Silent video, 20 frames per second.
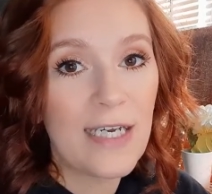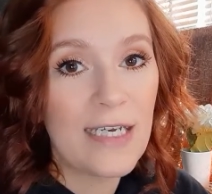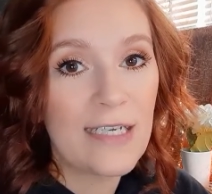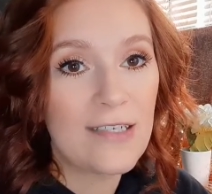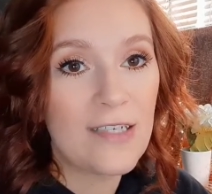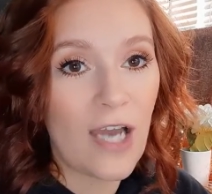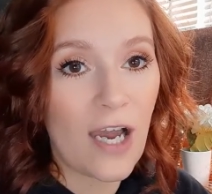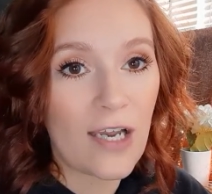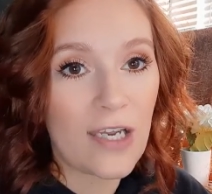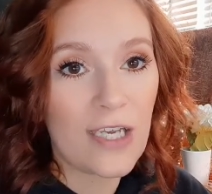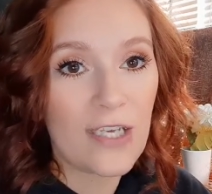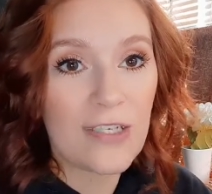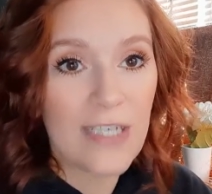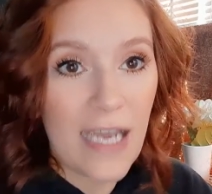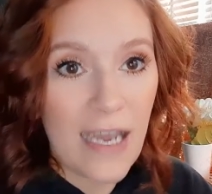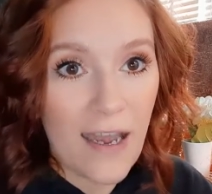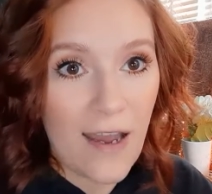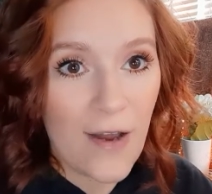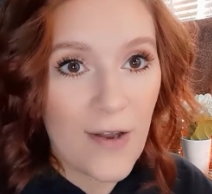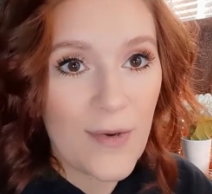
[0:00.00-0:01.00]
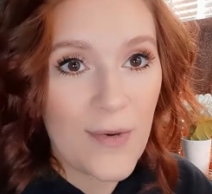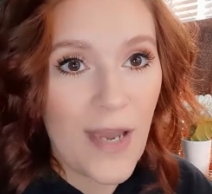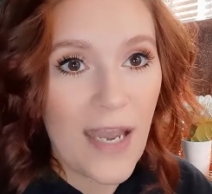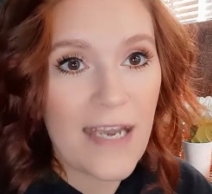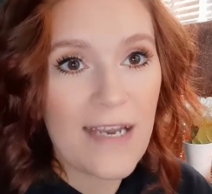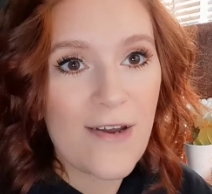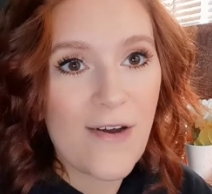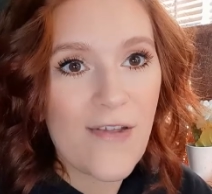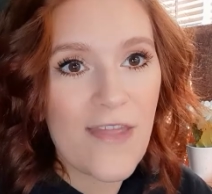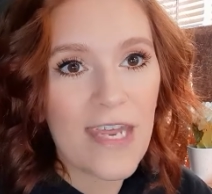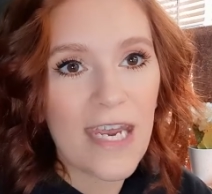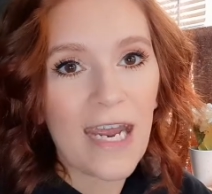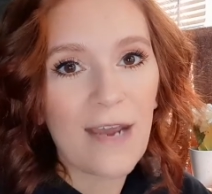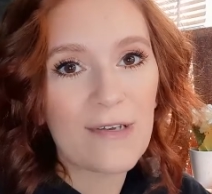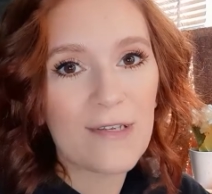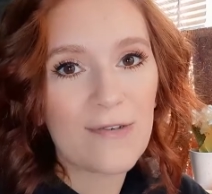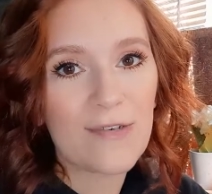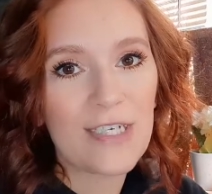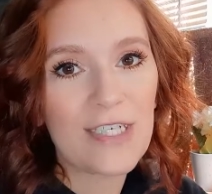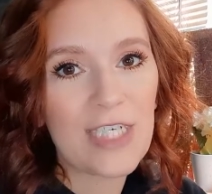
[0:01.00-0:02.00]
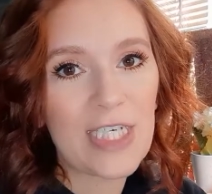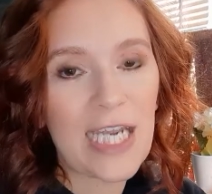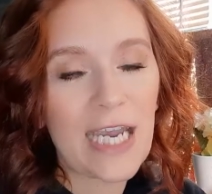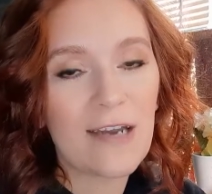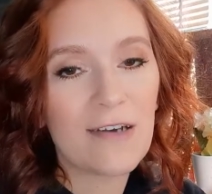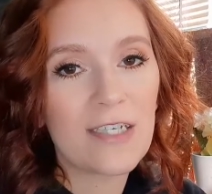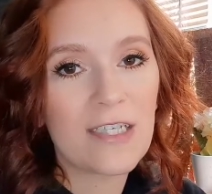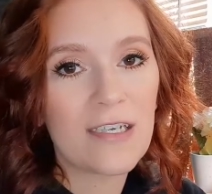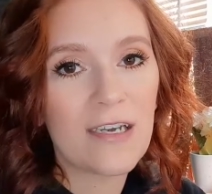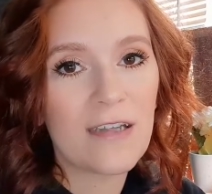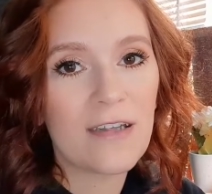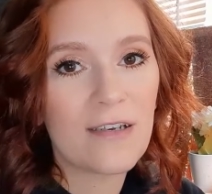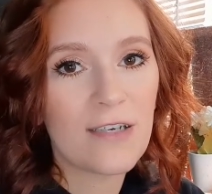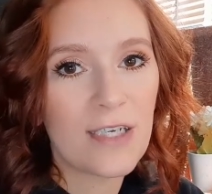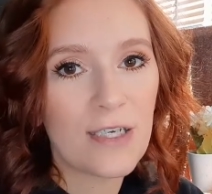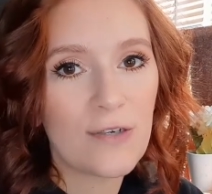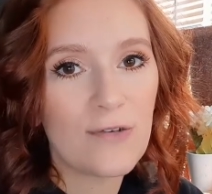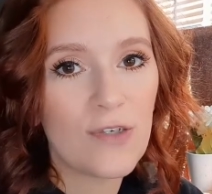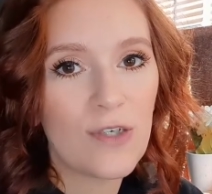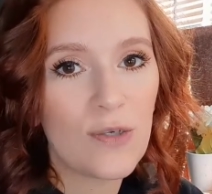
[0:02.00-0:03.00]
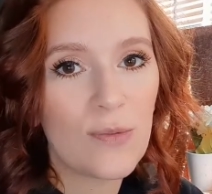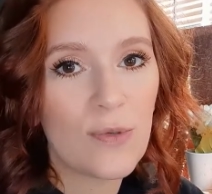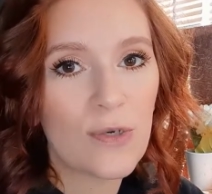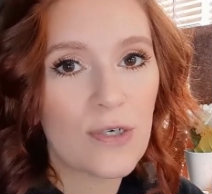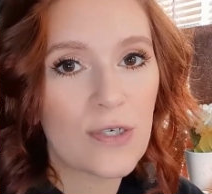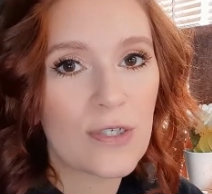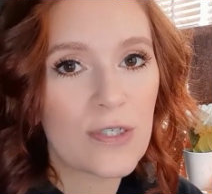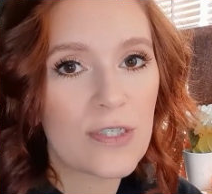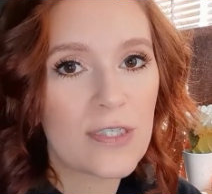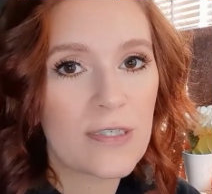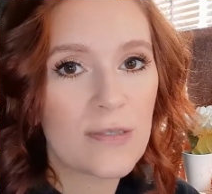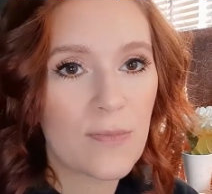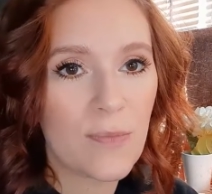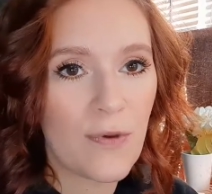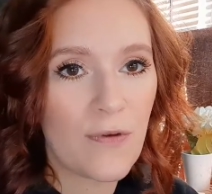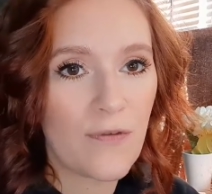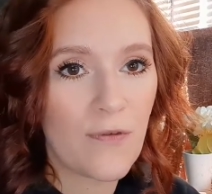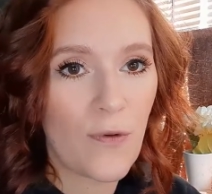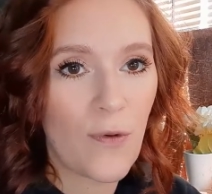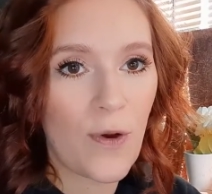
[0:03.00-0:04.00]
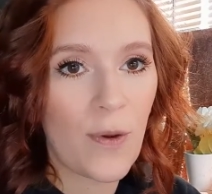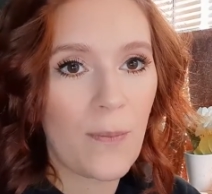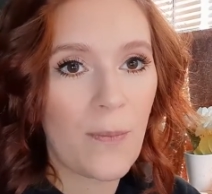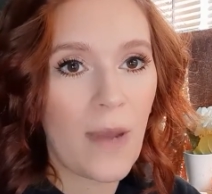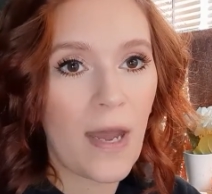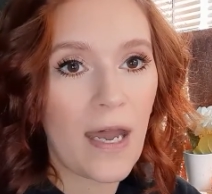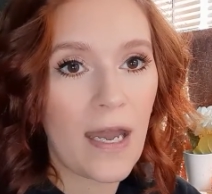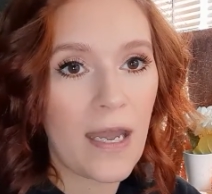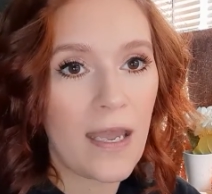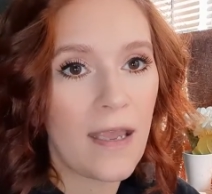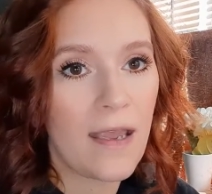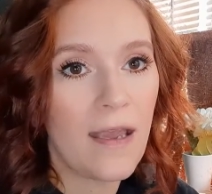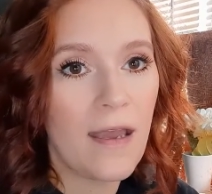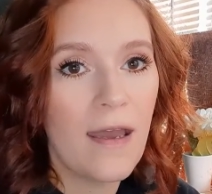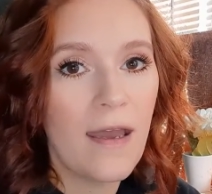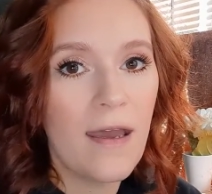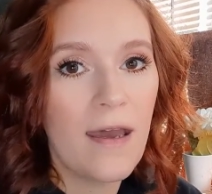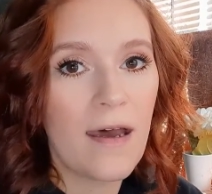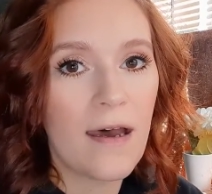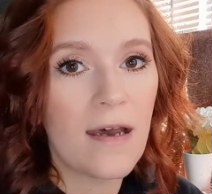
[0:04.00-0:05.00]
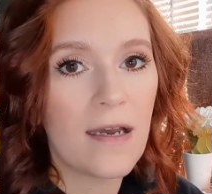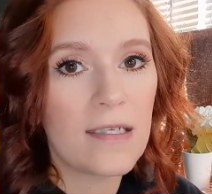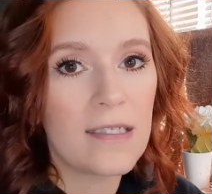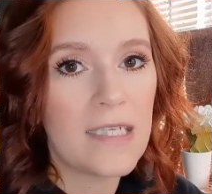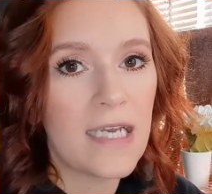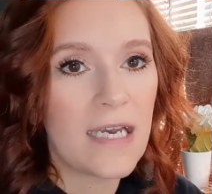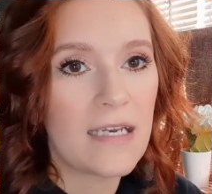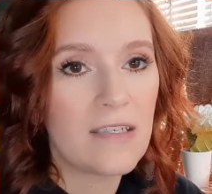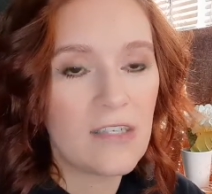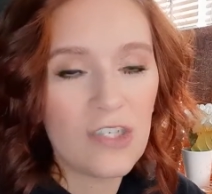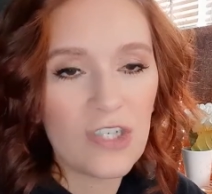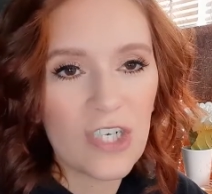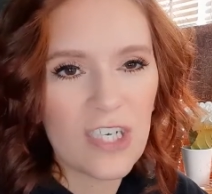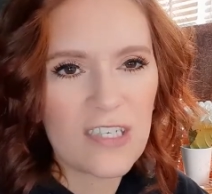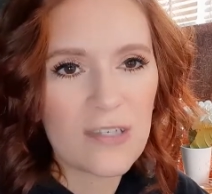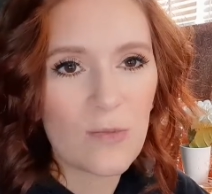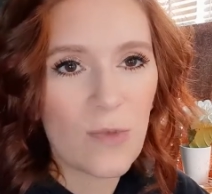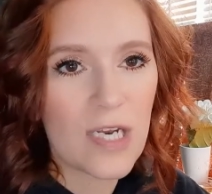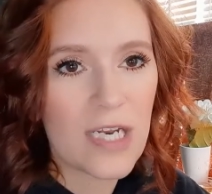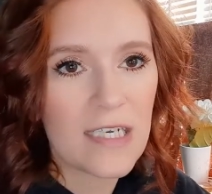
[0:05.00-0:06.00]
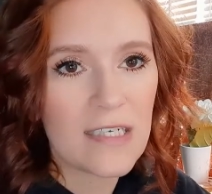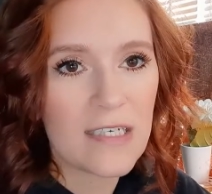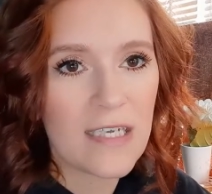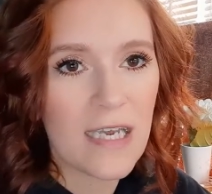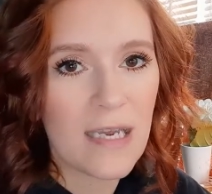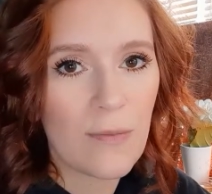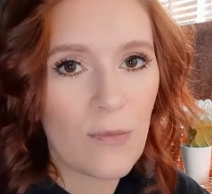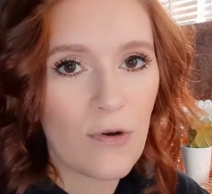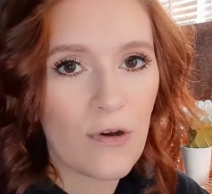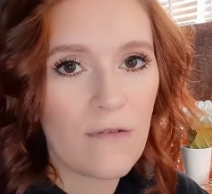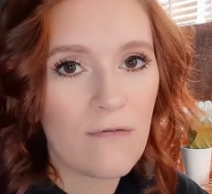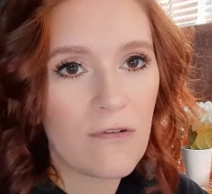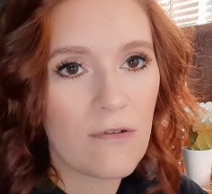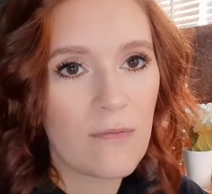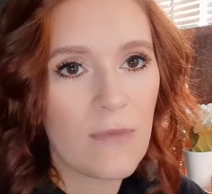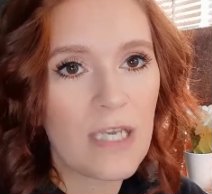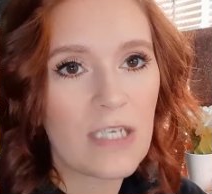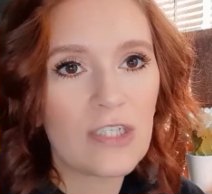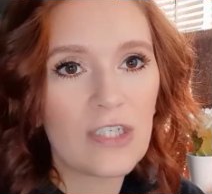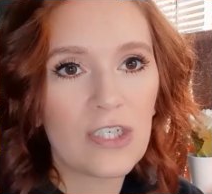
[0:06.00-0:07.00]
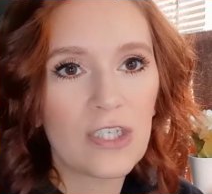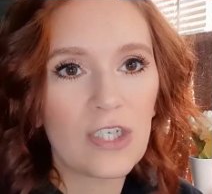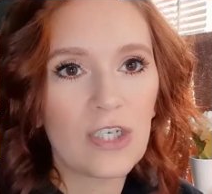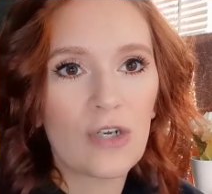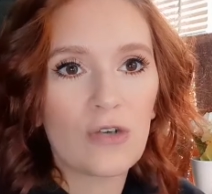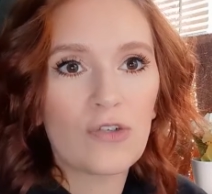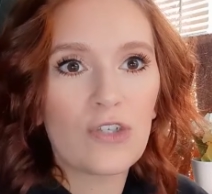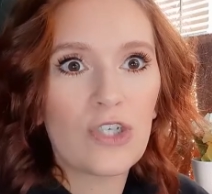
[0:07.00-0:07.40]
talk you down. I know that I was reaching out to other YouTubers before my test, just wanting to get more information.